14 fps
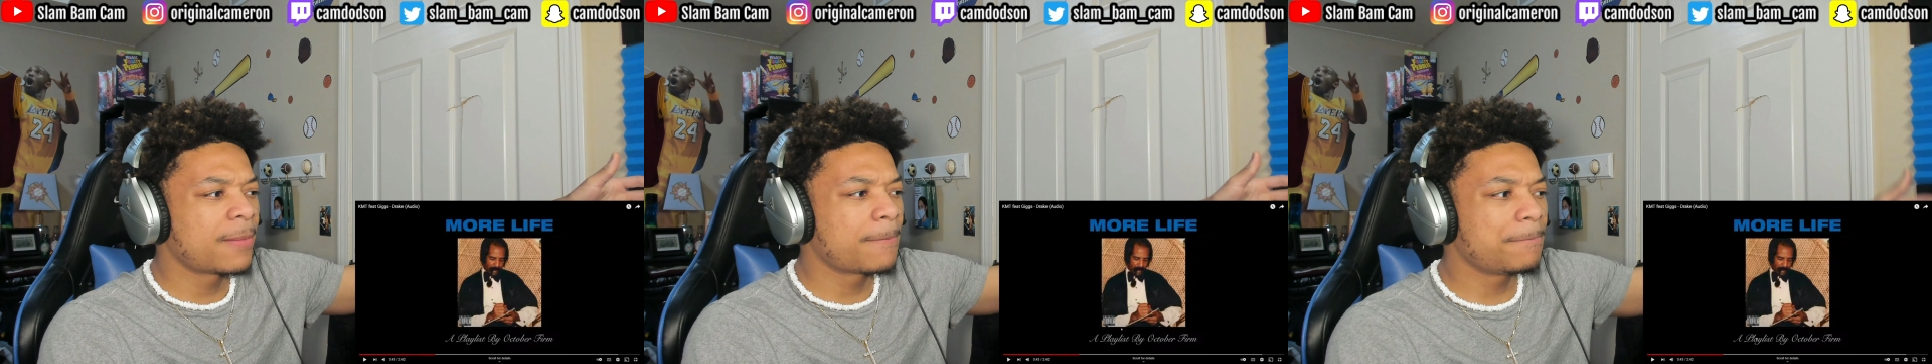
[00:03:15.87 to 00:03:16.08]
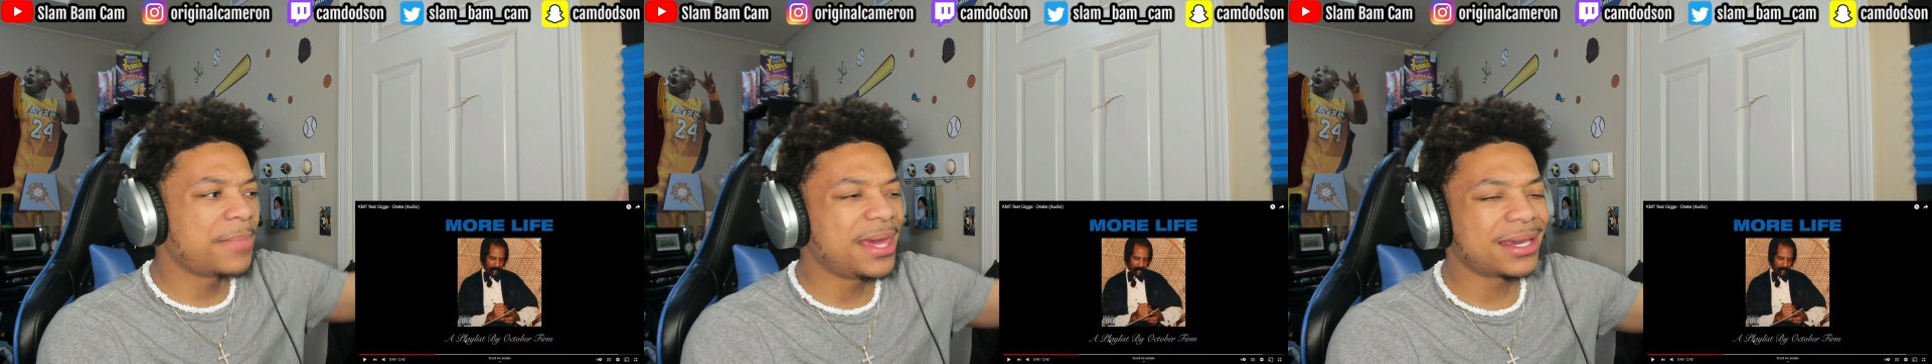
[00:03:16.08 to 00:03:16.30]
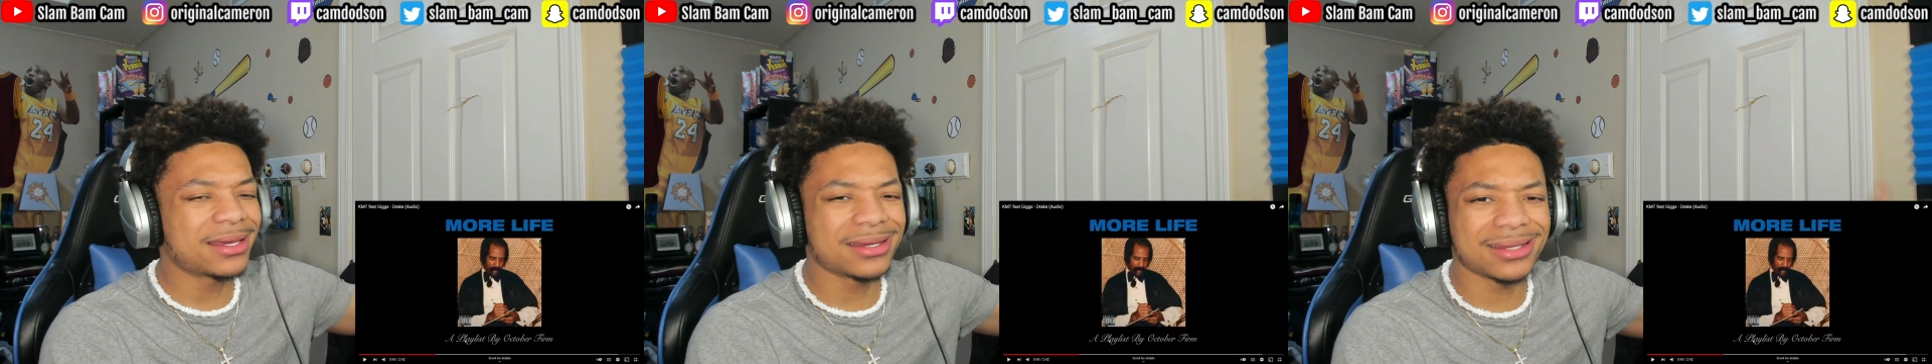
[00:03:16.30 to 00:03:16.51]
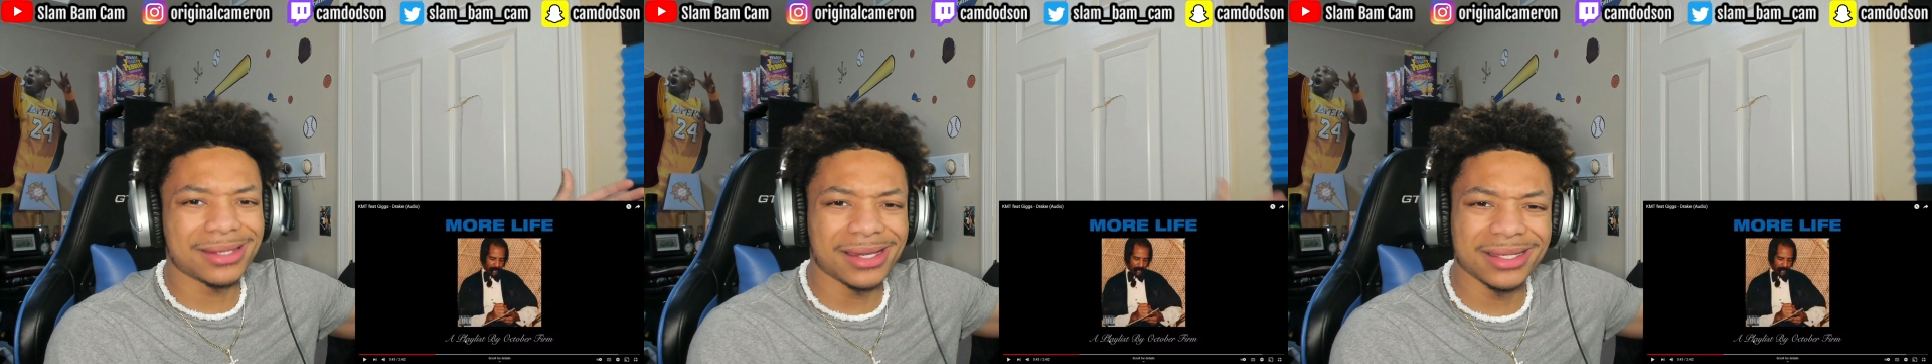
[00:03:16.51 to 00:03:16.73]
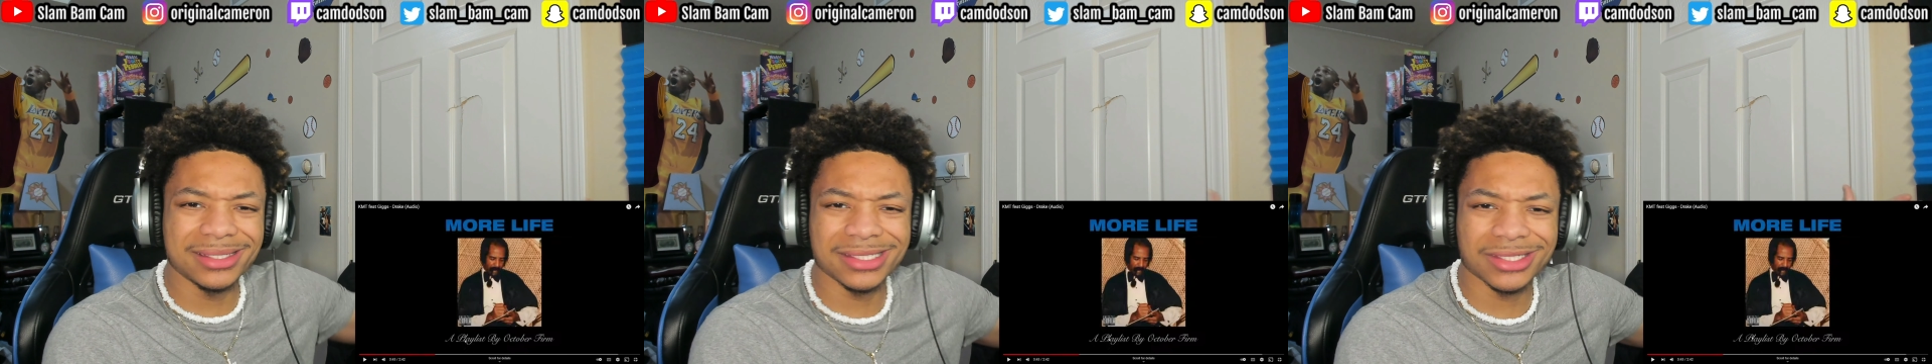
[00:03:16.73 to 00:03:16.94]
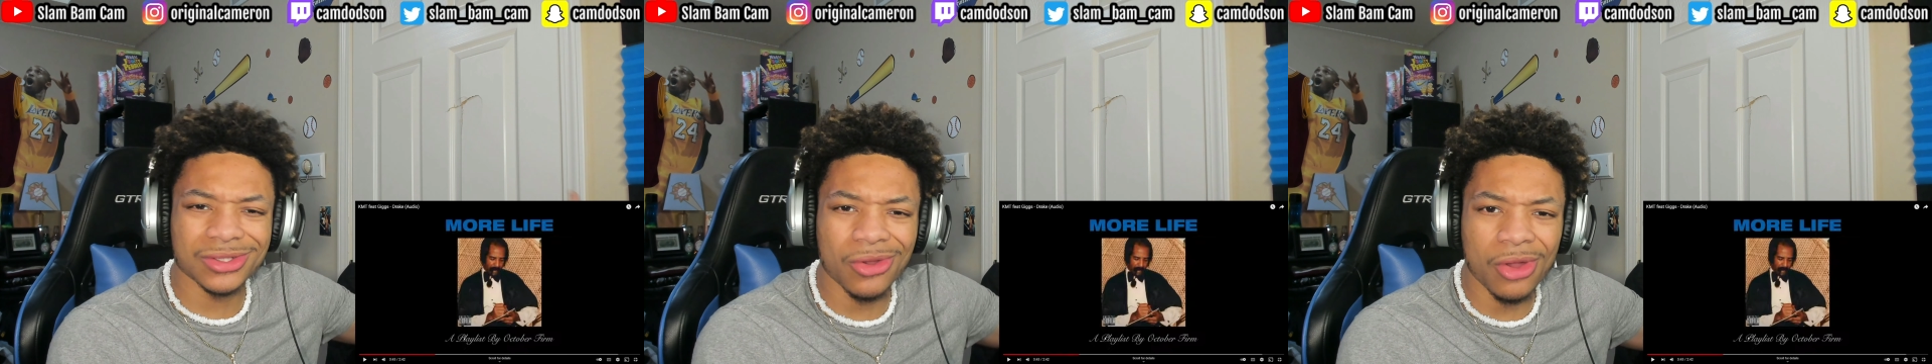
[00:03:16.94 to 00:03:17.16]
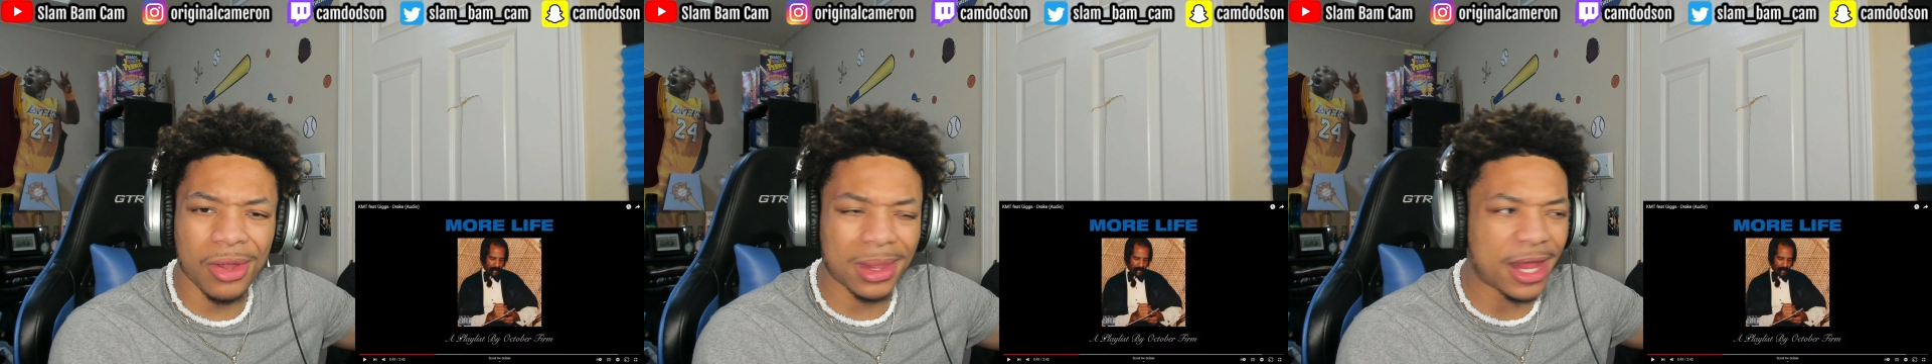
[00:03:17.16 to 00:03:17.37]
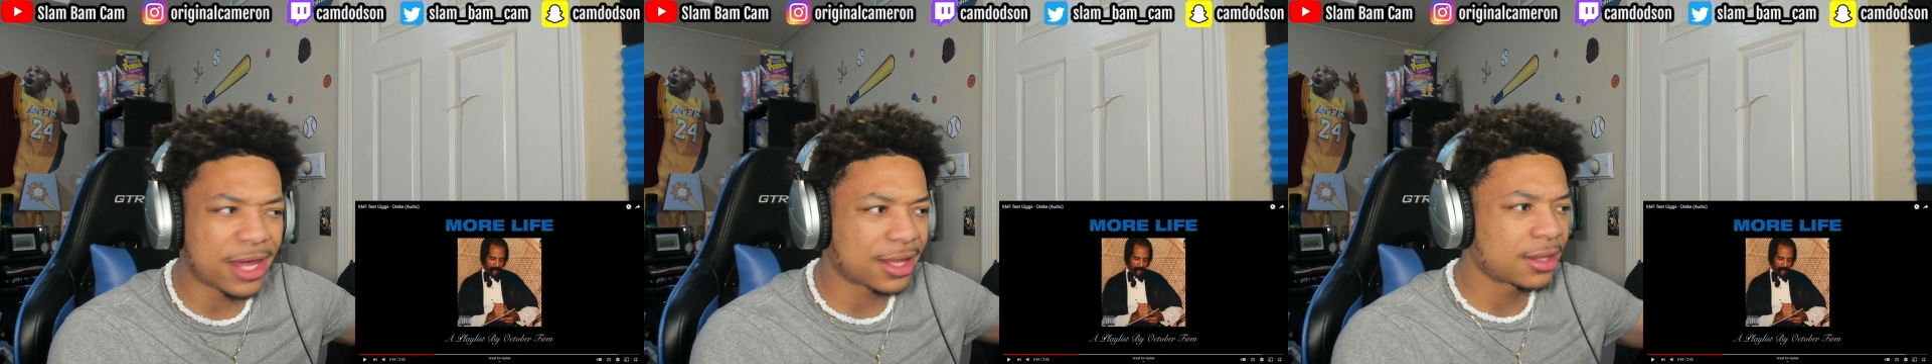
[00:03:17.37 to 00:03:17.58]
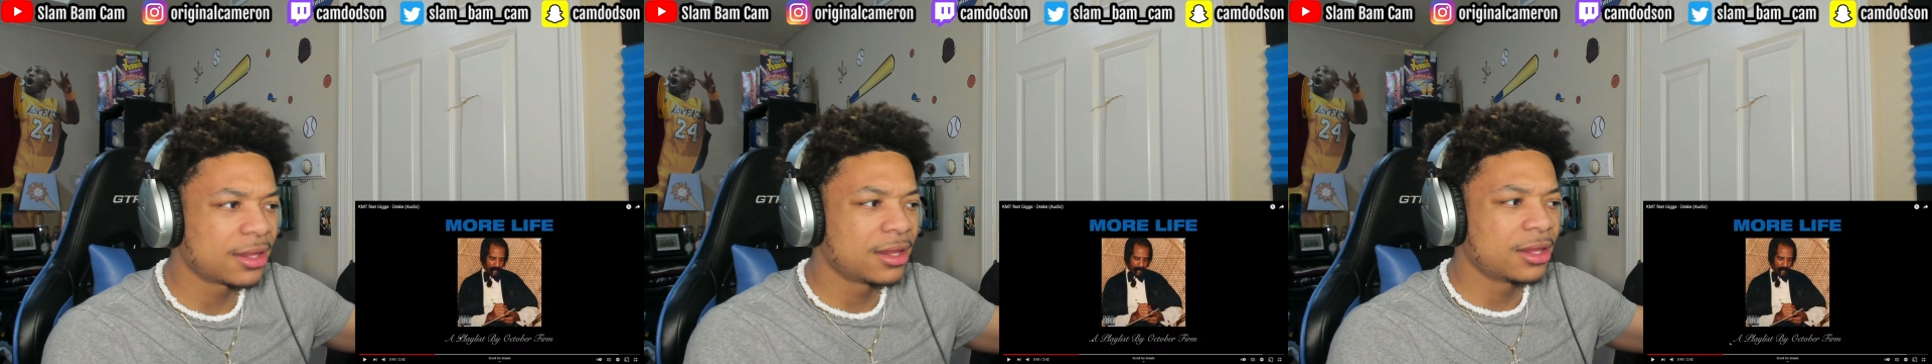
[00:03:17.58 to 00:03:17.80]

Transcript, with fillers: make a good song, like